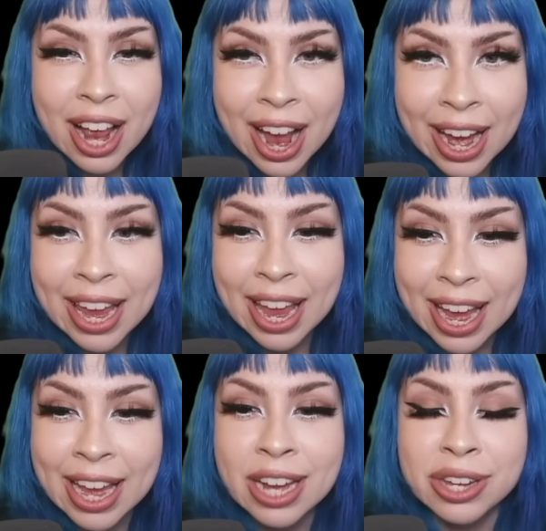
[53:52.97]
I
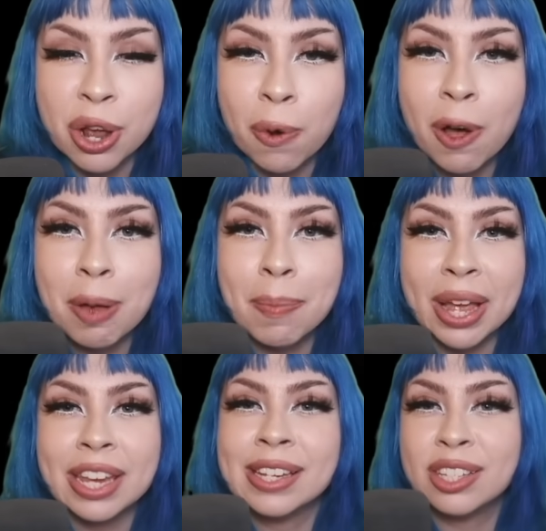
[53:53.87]
hate Noah,
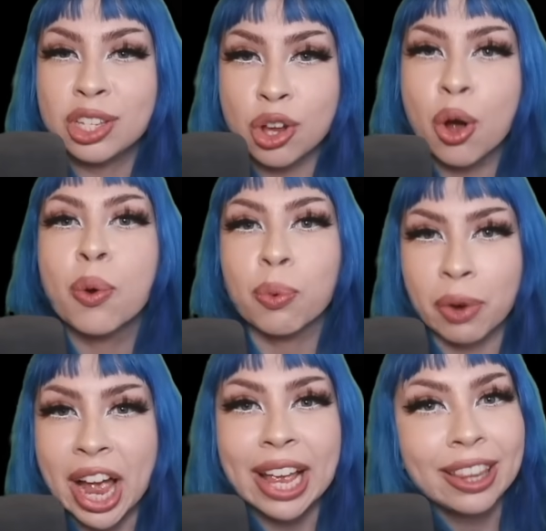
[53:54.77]
but he's so
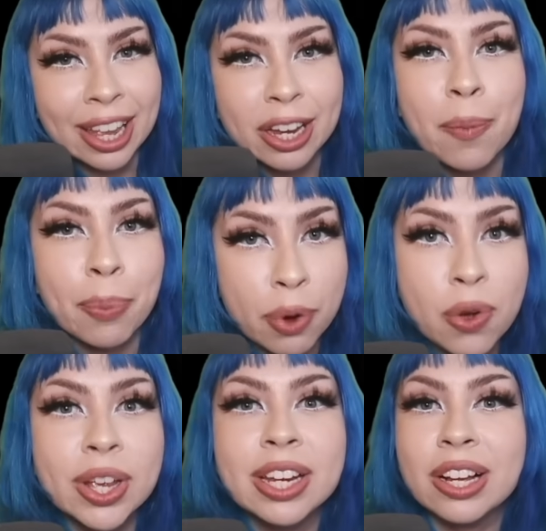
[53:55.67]
right. Like, a
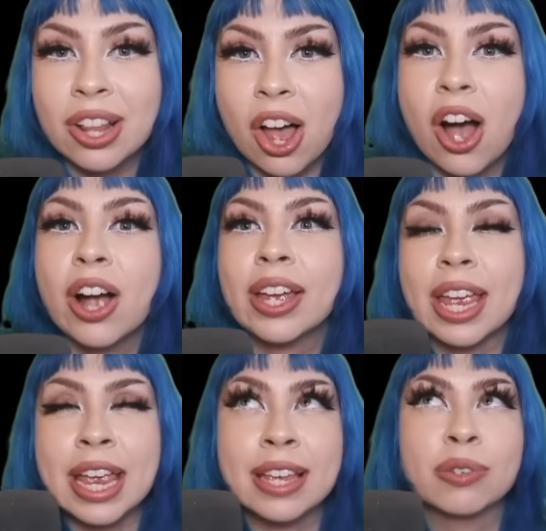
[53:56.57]
broken clock
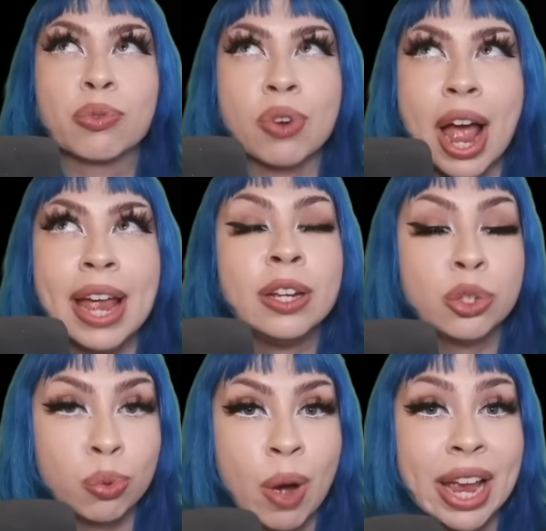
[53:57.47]
is right
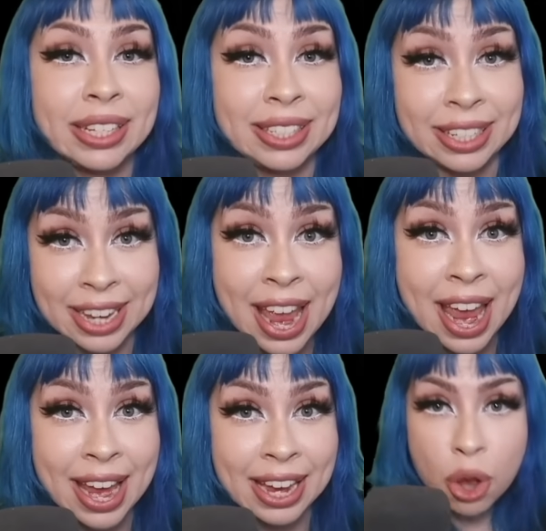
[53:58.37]
twice a
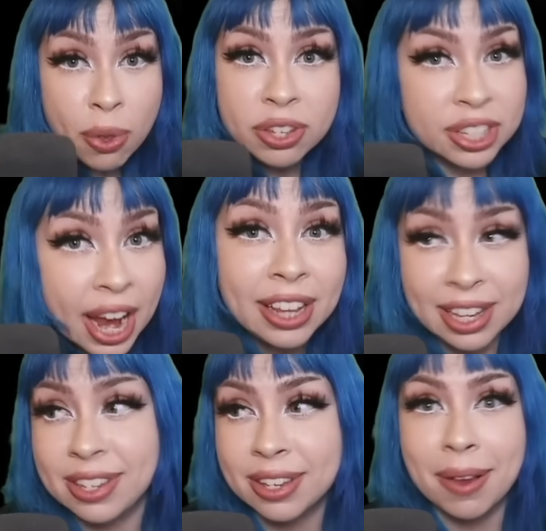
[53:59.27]
day. Don't
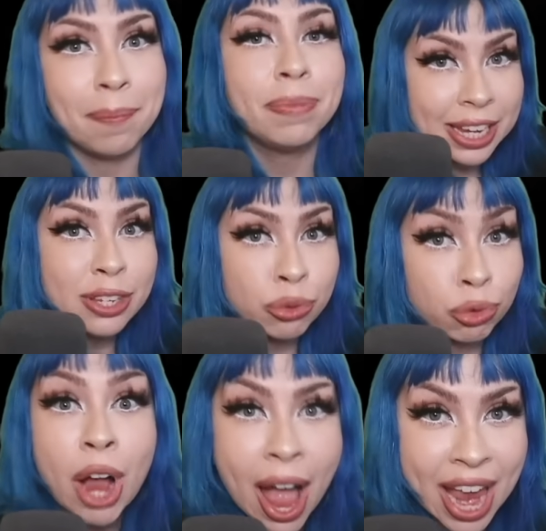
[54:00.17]
silence him. He's
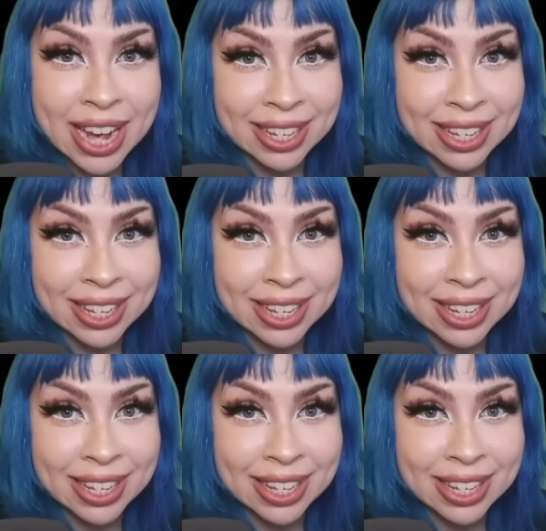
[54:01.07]
right.